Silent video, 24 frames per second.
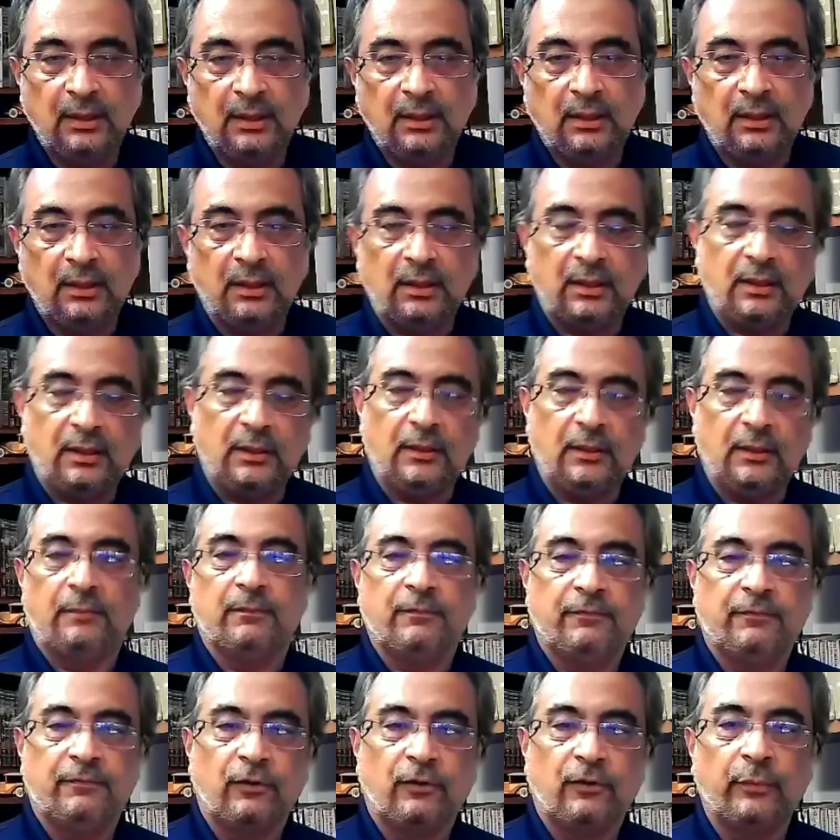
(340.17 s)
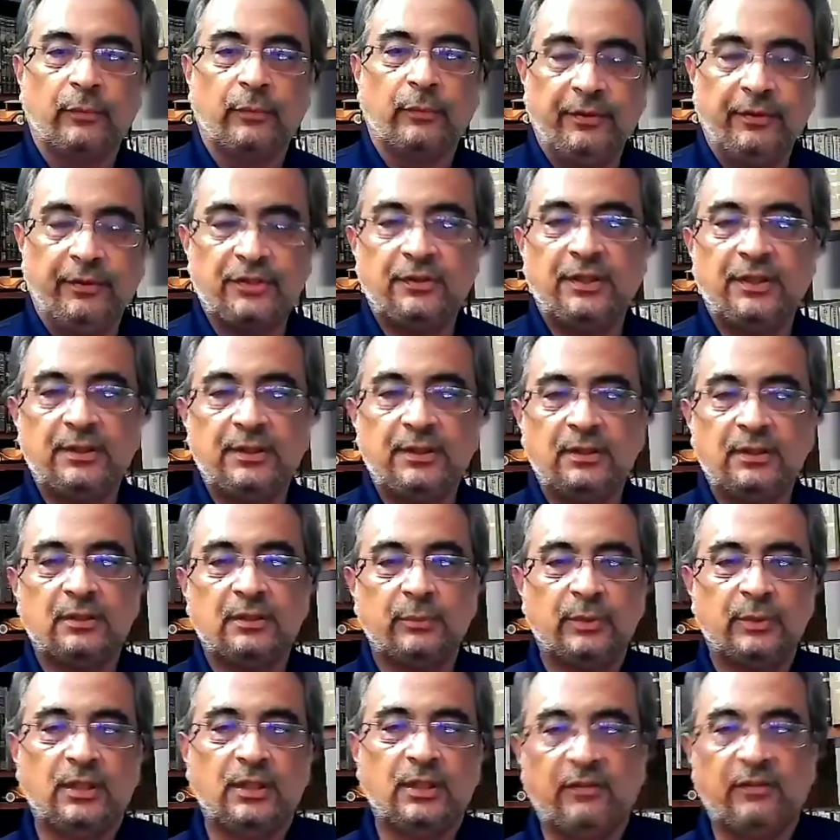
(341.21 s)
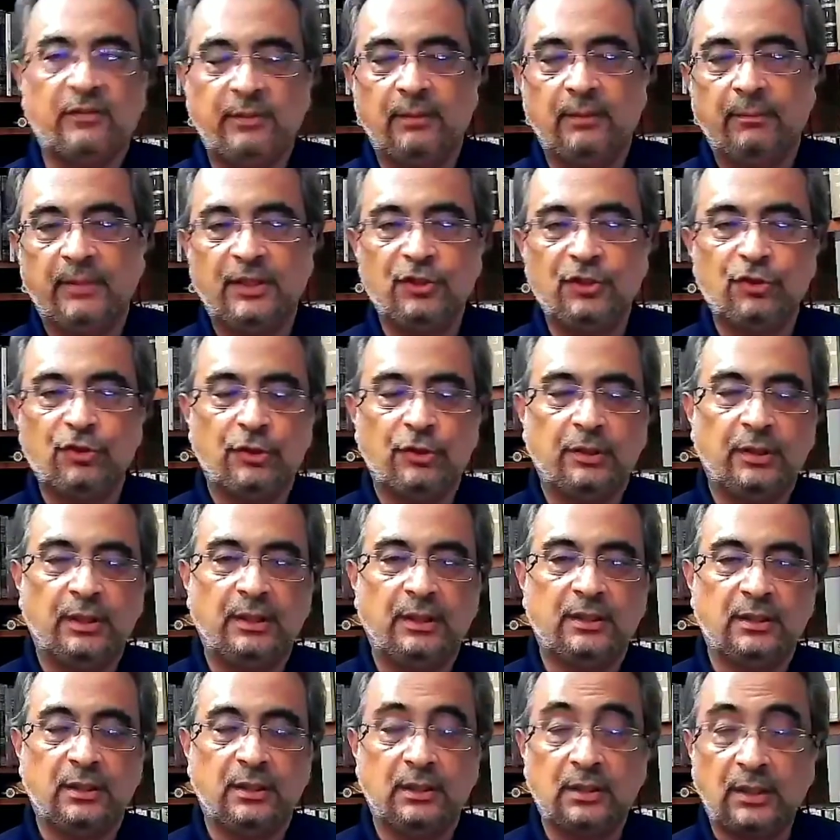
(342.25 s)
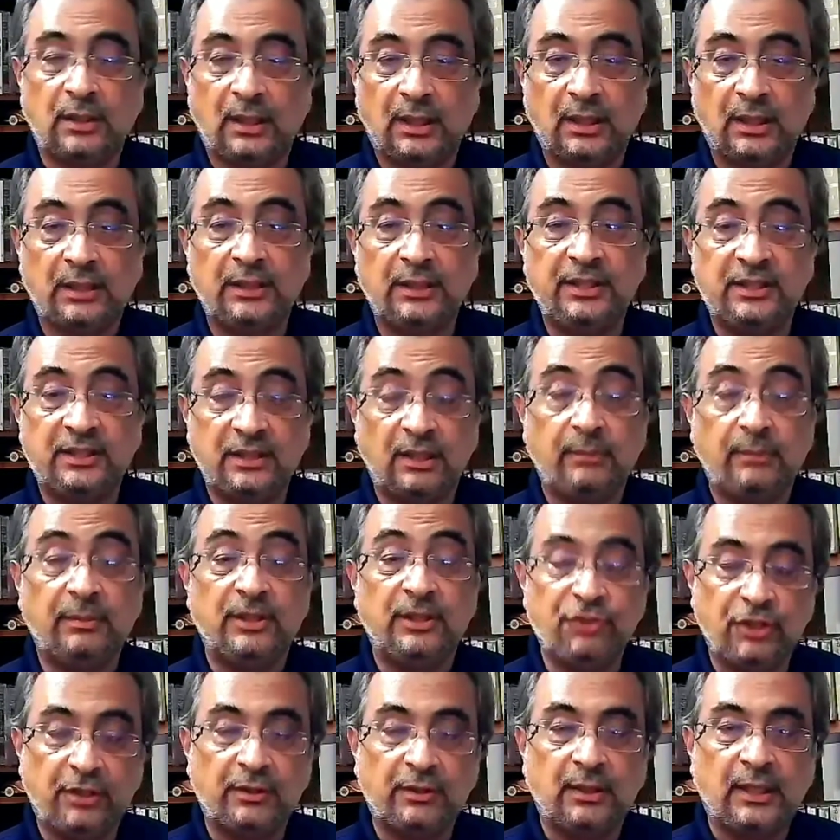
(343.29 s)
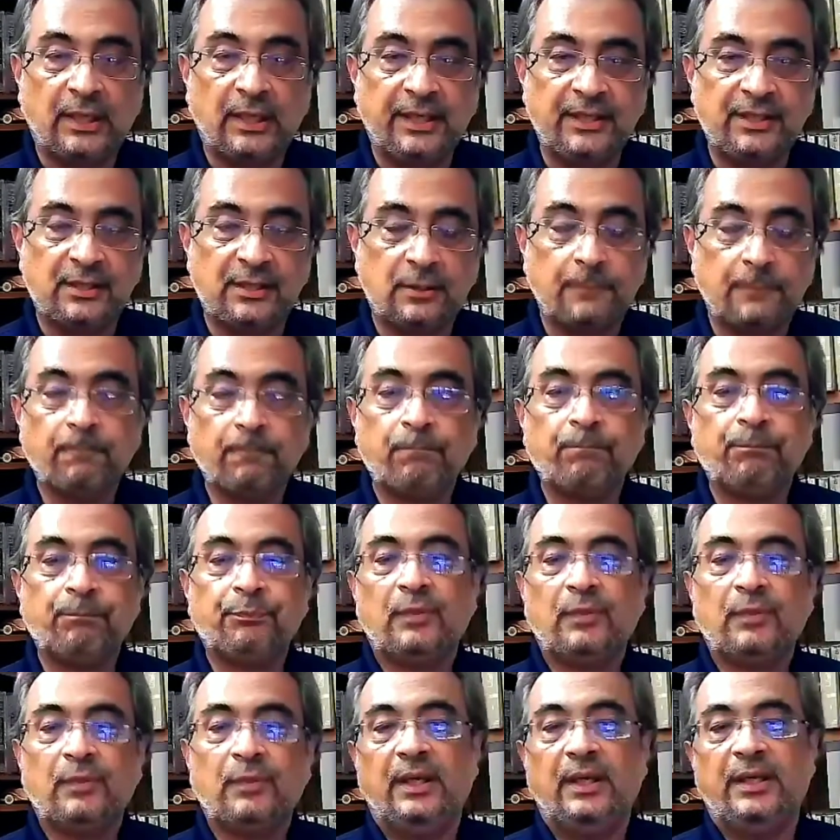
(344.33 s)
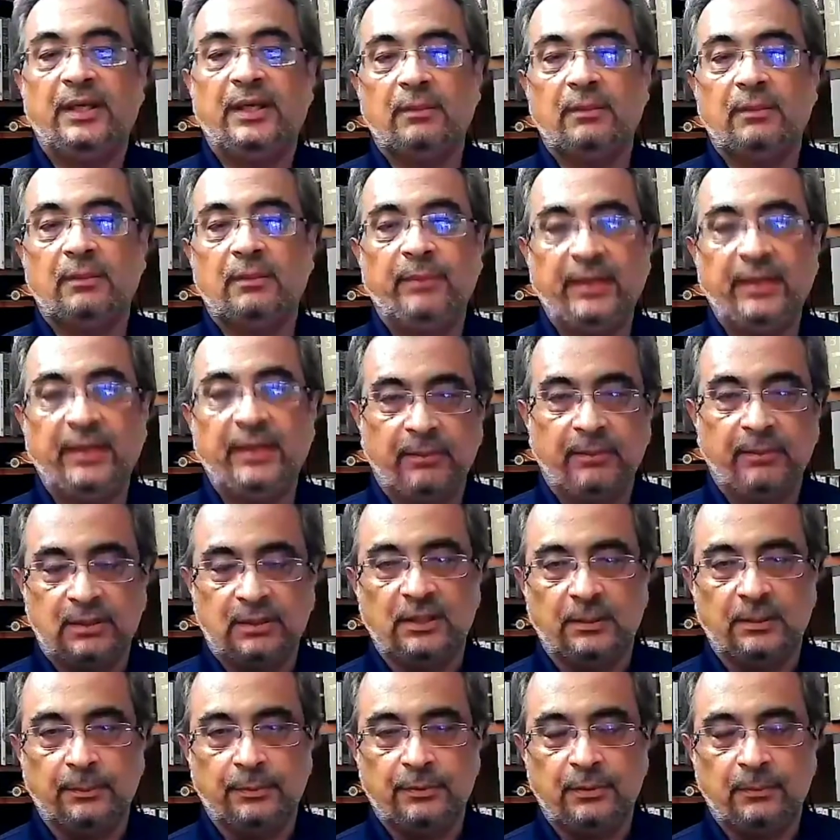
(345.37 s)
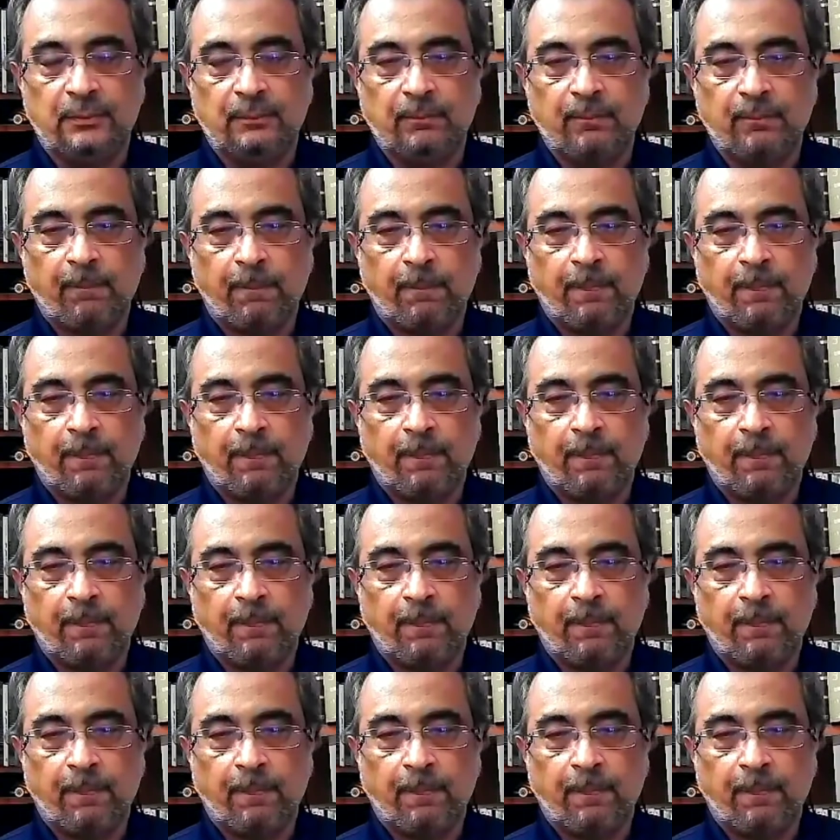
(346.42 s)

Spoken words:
for various reasons which have been mentioned in certain ahadith and been generalized, is a big misconception.